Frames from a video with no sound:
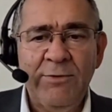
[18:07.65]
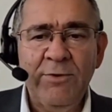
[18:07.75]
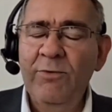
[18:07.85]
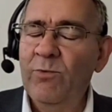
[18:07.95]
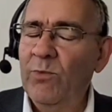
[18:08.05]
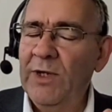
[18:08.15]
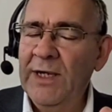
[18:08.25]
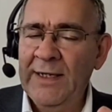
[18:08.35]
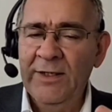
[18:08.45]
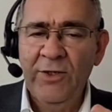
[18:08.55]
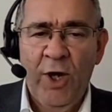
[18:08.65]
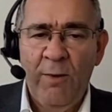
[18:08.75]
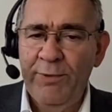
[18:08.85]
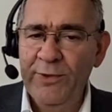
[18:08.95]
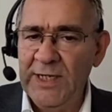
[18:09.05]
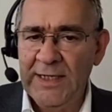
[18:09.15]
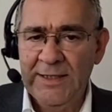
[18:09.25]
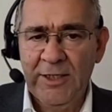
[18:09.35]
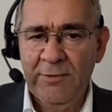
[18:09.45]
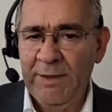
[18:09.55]
that can
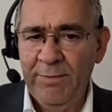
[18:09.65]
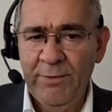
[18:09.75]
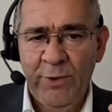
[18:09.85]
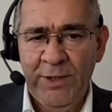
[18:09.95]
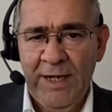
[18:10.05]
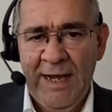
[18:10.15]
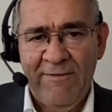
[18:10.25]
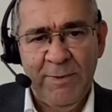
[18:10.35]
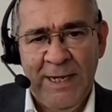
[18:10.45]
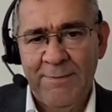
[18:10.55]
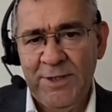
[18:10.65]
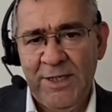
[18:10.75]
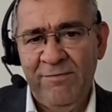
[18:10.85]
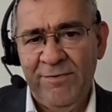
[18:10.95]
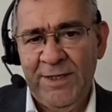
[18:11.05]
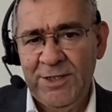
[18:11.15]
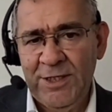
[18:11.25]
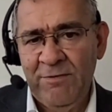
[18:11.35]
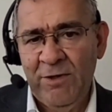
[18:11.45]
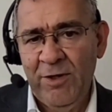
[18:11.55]
compensate a little bit, but we have to be absolutely
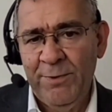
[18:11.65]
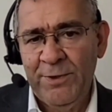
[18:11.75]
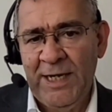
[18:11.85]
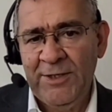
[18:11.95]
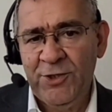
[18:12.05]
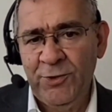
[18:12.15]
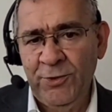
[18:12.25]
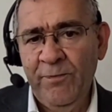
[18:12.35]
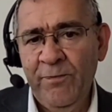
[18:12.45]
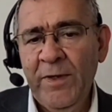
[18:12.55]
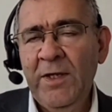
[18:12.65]
convinced that you've got the potential